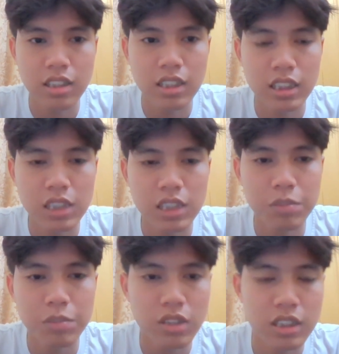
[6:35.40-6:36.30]
This is
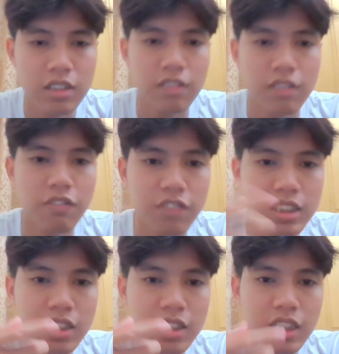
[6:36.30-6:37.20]
because the
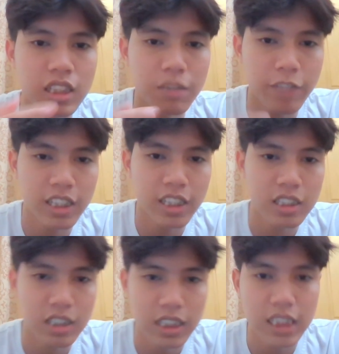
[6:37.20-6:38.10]
first greeting in
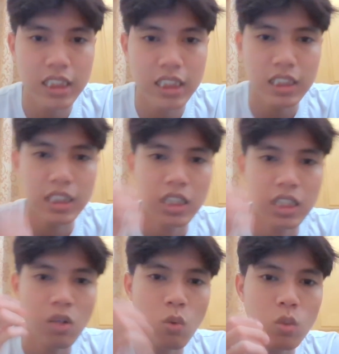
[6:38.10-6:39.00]
prayer is
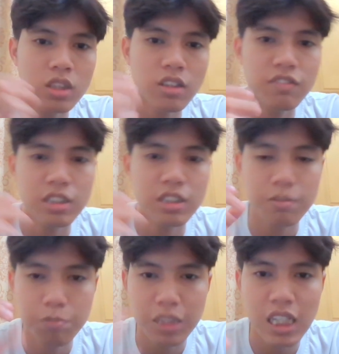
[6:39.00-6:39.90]
one of
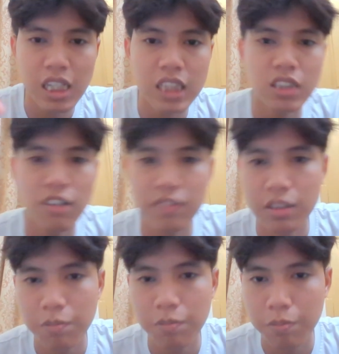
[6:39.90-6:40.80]
the pillars of
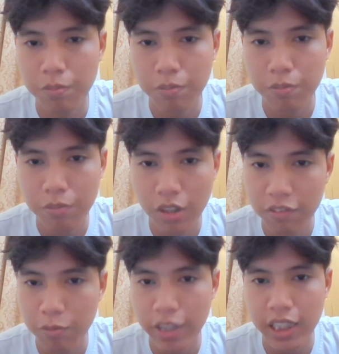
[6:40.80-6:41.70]
the
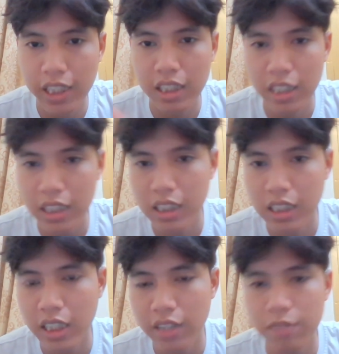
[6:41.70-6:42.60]
of prayer that
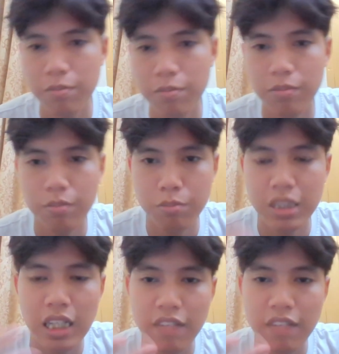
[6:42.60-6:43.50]
cannot
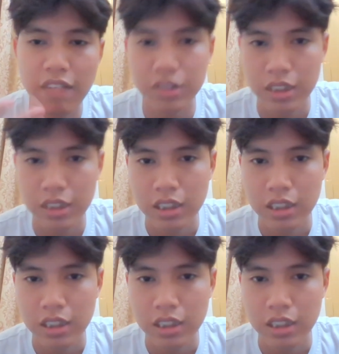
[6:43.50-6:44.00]
be left out.